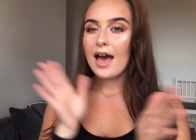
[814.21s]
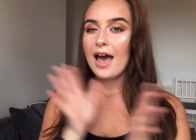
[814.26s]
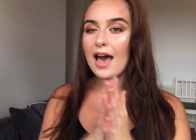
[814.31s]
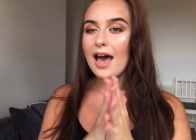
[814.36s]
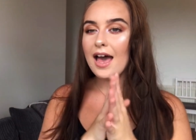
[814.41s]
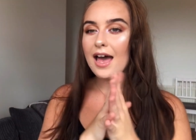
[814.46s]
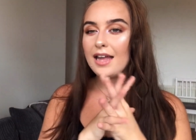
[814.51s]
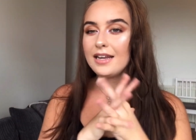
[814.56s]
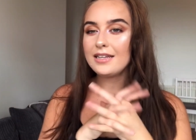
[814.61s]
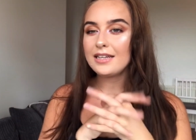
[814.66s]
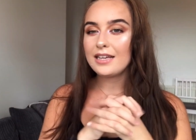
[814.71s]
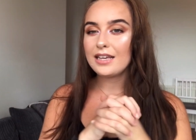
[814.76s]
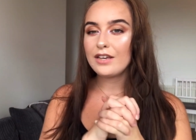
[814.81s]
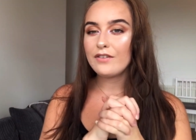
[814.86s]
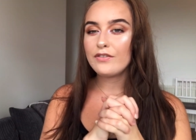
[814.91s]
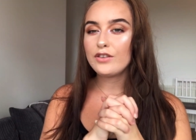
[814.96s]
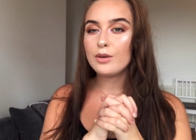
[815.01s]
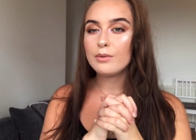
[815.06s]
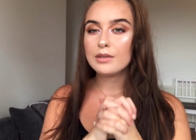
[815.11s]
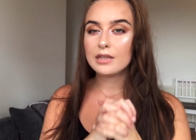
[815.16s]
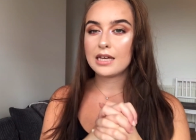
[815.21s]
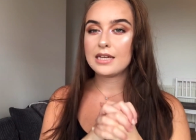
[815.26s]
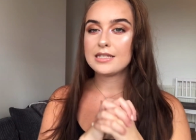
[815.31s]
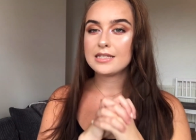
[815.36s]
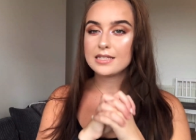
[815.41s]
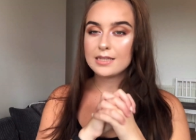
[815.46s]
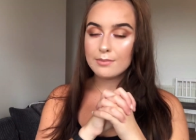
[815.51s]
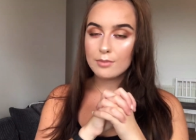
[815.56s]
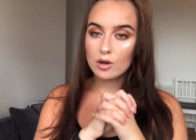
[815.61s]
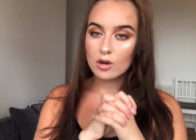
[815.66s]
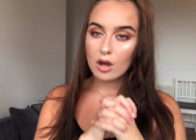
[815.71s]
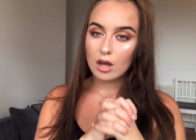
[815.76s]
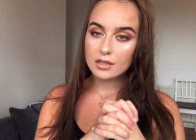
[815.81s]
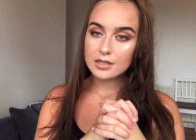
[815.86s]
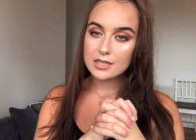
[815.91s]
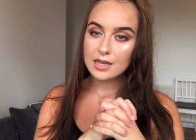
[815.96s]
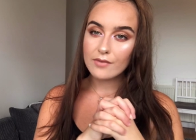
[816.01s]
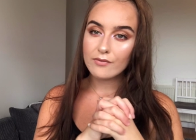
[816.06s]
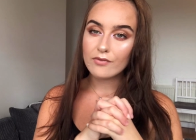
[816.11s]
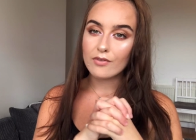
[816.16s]
And if you would like to see more
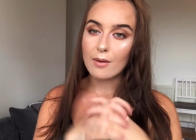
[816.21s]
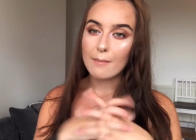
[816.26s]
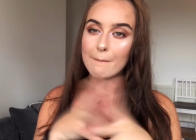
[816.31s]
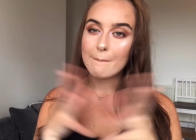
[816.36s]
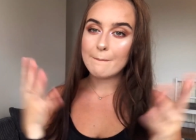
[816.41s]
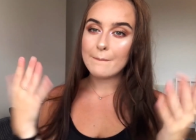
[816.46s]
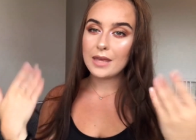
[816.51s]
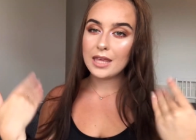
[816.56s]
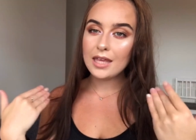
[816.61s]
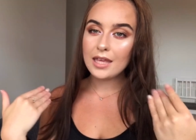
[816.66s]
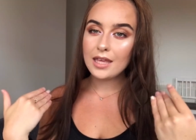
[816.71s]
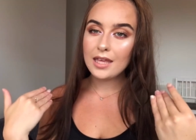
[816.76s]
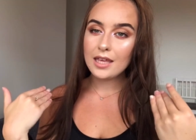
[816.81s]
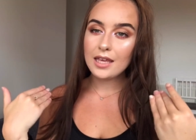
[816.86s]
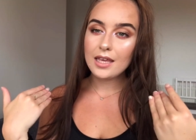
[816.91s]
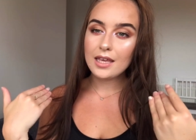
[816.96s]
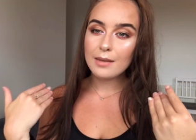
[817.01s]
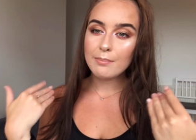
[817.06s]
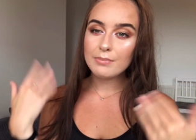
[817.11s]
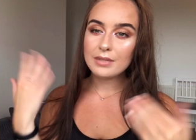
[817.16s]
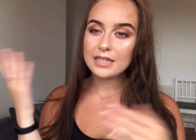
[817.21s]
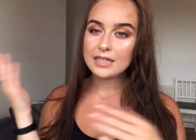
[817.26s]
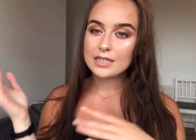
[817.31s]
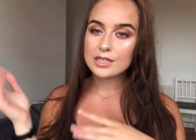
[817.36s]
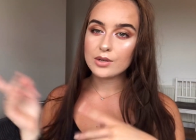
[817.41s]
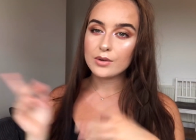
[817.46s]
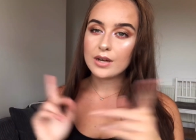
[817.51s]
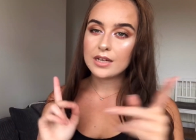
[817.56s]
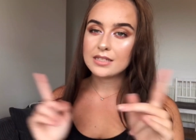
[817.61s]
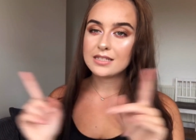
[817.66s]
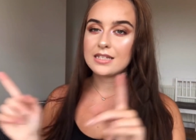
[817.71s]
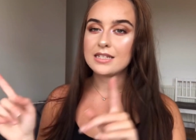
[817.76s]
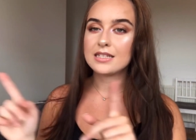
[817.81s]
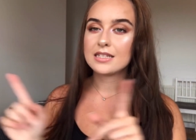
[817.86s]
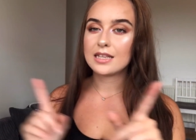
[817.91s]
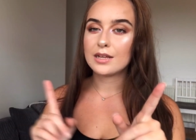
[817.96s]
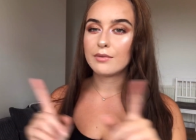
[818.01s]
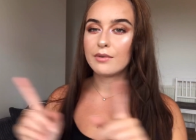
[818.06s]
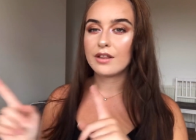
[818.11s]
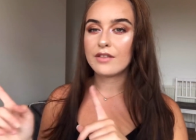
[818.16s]
content from me, please don't hesitate to
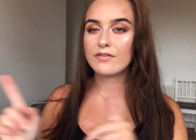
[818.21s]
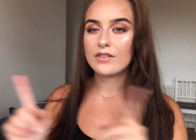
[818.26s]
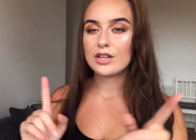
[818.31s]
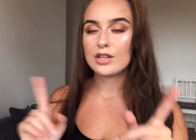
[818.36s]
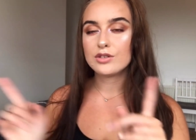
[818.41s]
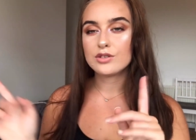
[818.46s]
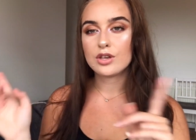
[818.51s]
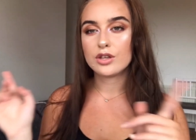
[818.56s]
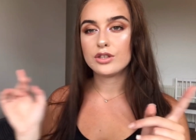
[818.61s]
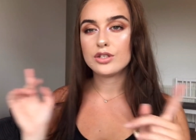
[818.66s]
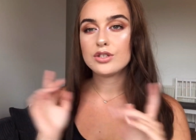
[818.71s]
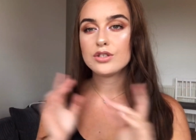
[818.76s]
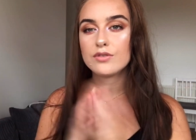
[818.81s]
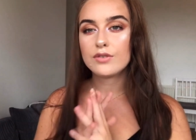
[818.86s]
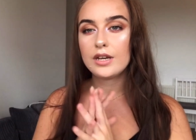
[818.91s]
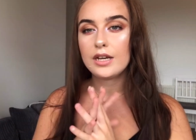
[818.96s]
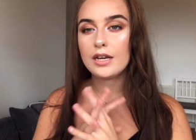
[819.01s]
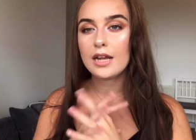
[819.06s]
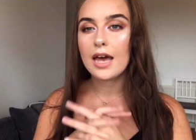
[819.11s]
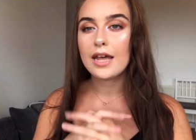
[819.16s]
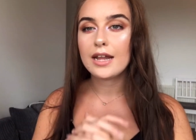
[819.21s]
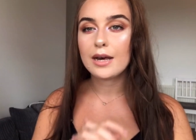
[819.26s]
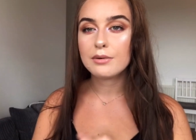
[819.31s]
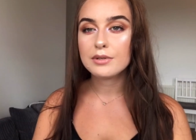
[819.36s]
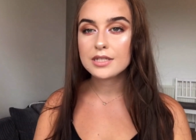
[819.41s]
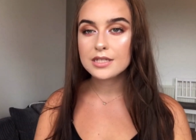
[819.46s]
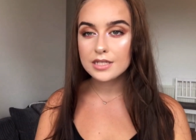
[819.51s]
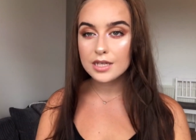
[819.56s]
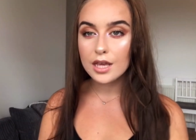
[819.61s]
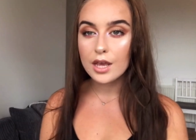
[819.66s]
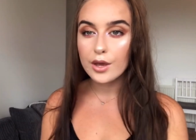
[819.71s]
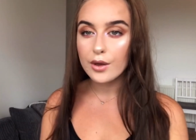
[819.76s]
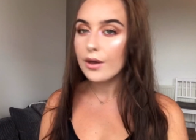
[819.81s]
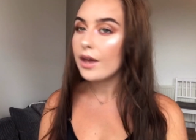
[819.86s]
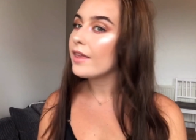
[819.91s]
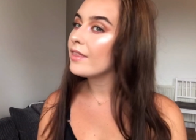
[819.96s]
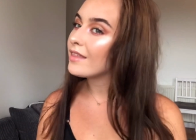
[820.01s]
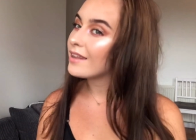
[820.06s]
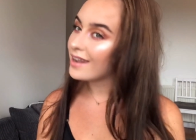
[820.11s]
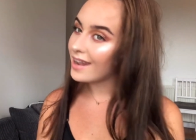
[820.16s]
click one of the videos on the screen, and I will see you
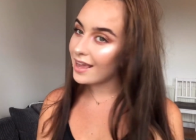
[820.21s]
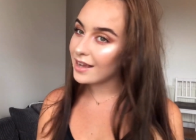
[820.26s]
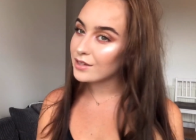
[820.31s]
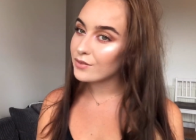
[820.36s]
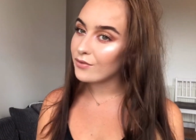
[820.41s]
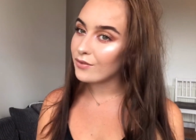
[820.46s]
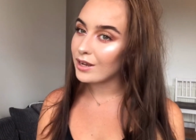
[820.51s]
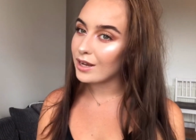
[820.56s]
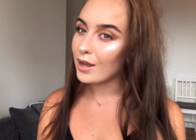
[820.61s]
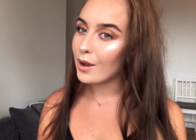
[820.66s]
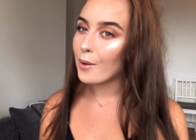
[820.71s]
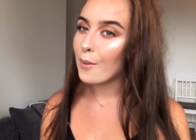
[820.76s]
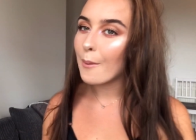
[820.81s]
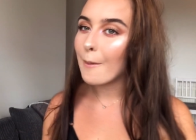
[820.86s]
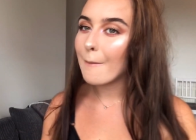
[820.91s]
in the next video.